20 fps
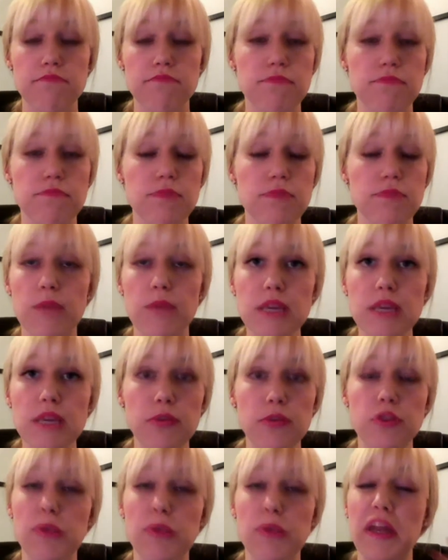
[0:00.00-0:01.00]
some
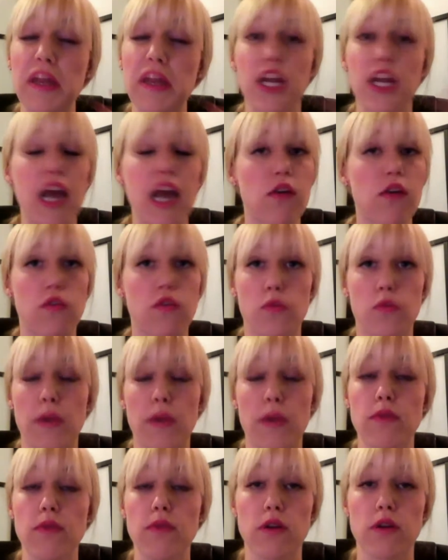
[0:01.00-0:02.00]
people, depending on how
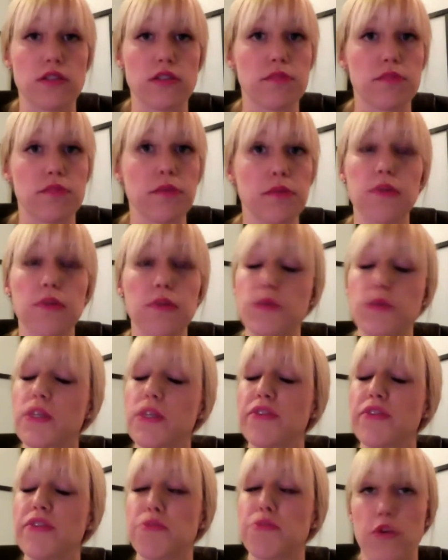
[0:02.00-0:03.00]
overweight you are, some people lose
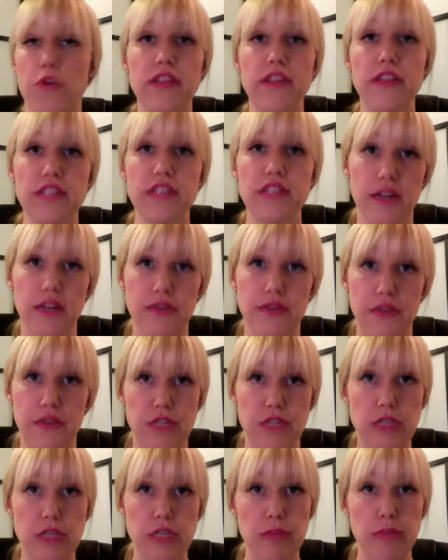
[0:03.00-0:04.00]
even more than 10 to
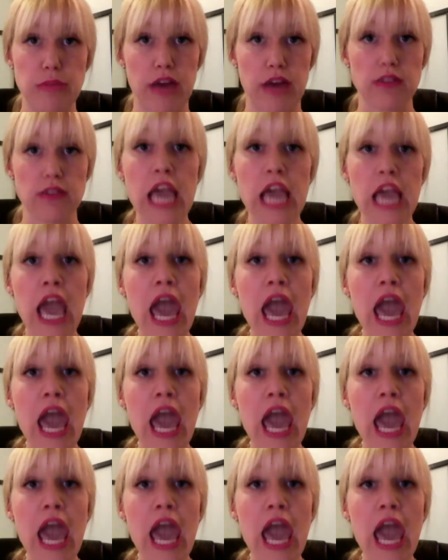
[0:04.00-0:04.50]
15 pounds.